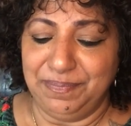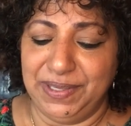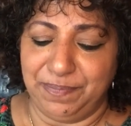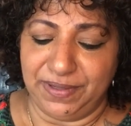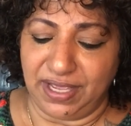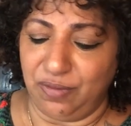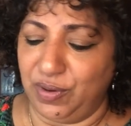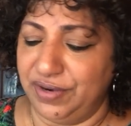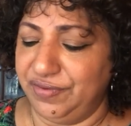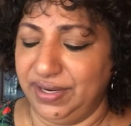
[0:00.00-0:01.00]
People are
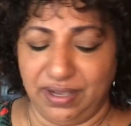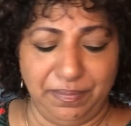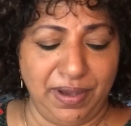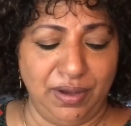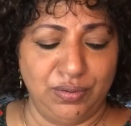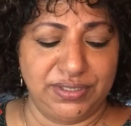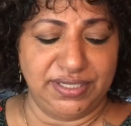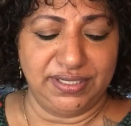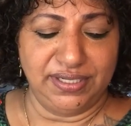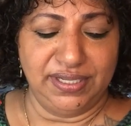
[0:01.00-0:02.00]
wondering about,
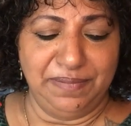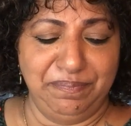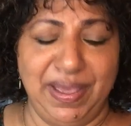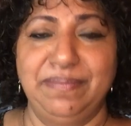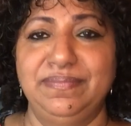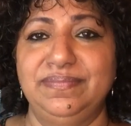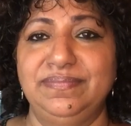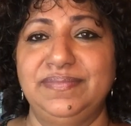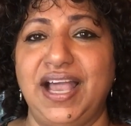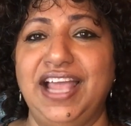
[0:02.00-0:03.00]
ma'am,
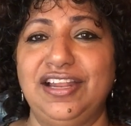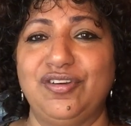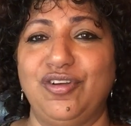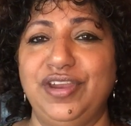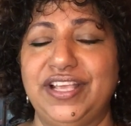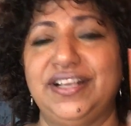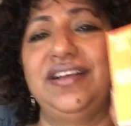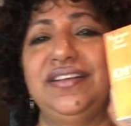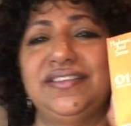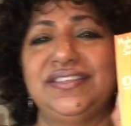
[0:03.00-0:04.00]
hyaluronic
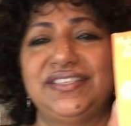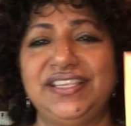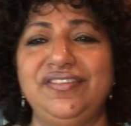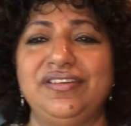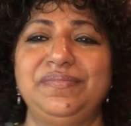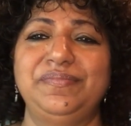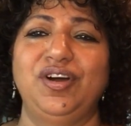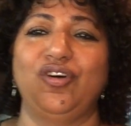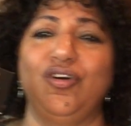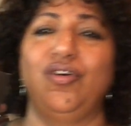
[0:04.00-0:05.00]

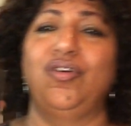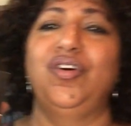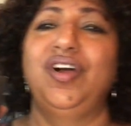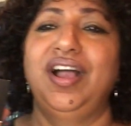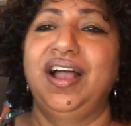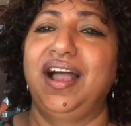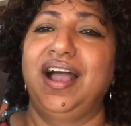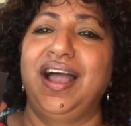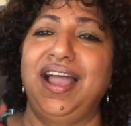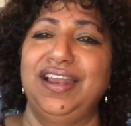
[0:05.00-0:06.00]
serum or
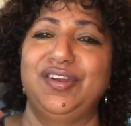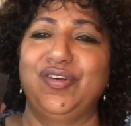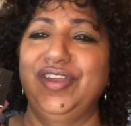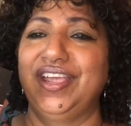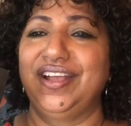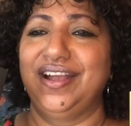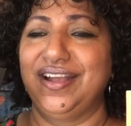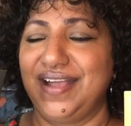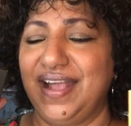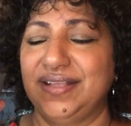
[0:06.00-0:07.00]
hyaluronic
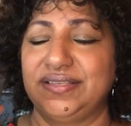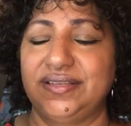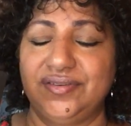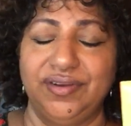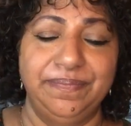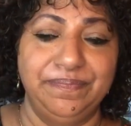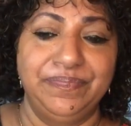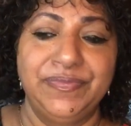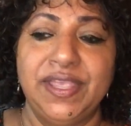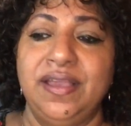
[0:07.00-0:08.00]
acid cream.
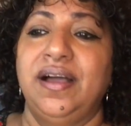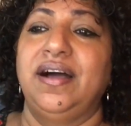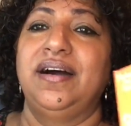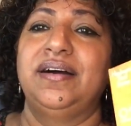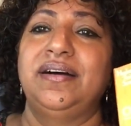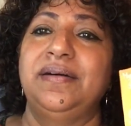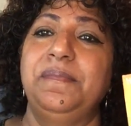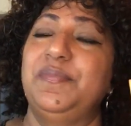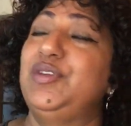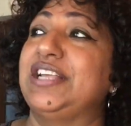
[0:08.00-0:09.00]

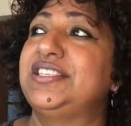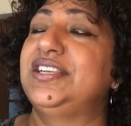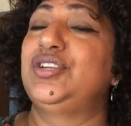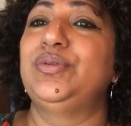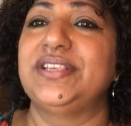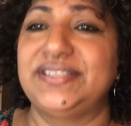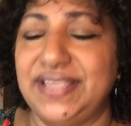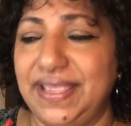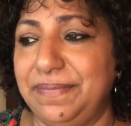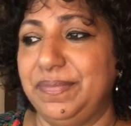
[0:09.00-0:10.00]
Um, does it do the
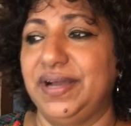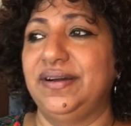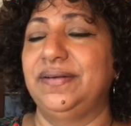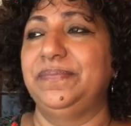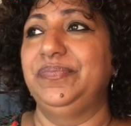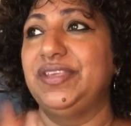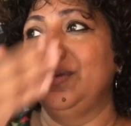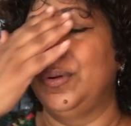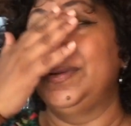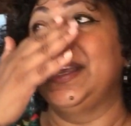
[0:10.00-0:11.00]
same, um, you
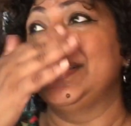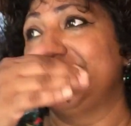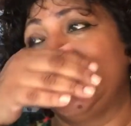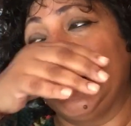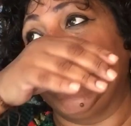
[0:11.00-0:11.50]
know, does it